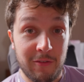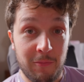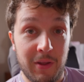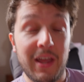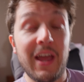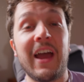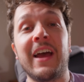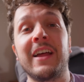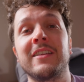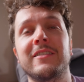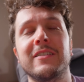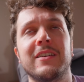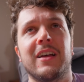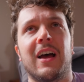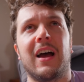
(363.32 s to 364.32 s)
to me. And
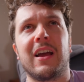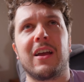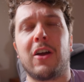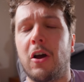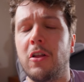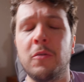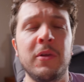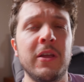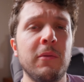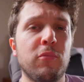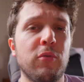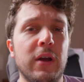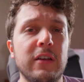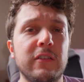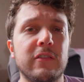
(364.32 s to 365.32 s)
color me
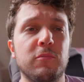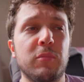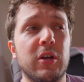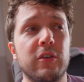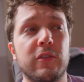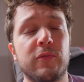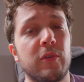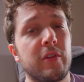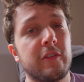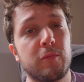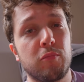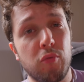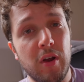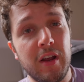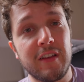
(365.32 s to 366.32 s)
impressed, because for this
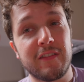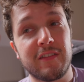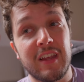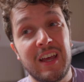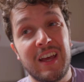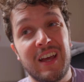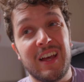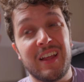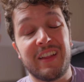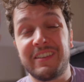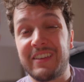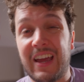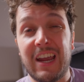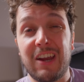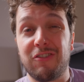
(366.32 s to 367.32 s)
price,
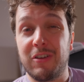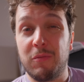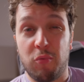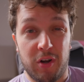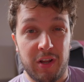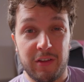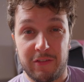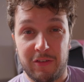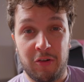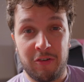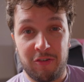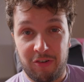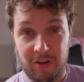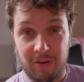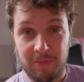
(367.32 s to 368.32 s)
that's actually pretty
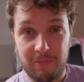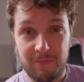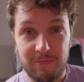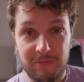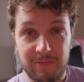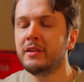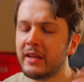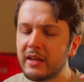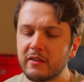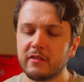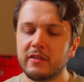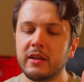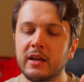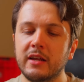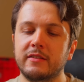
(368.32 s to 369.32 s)
astonishing. The next
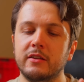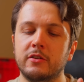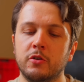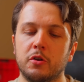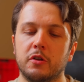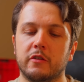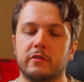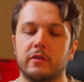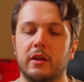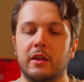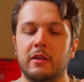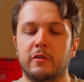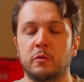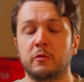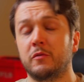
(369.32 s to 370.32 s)
thing I did notice
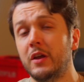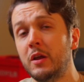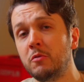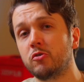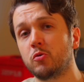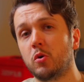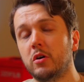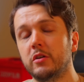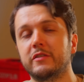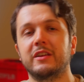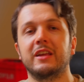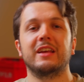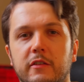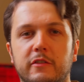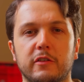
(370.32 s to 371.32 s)
in terms of image
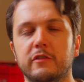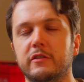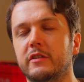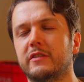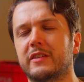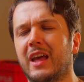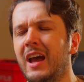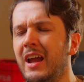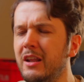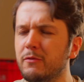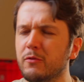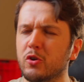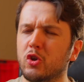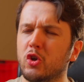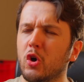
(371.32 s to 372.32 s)
quality is there's this kind of
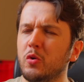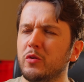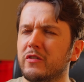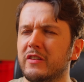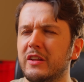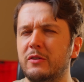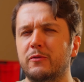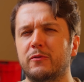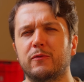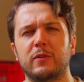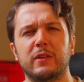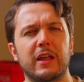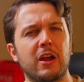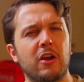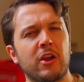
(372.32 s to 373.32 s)
ghosty
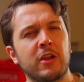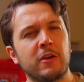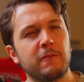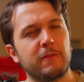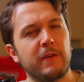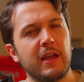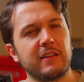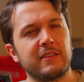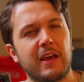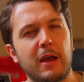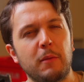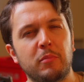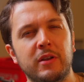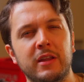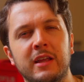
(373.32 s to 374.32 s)
flaring effect
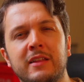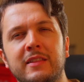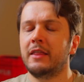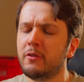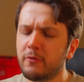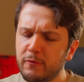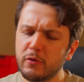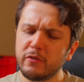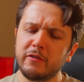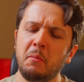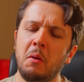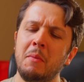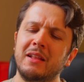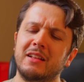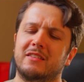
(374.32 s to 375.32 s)
happening. And the first time I
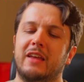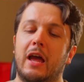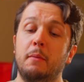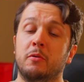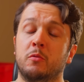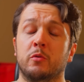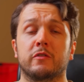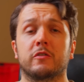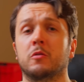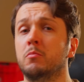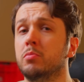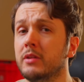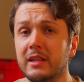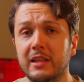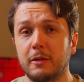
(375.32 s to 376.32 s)
made this happen was
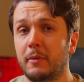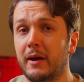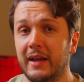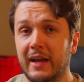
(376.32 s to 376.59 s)
completely by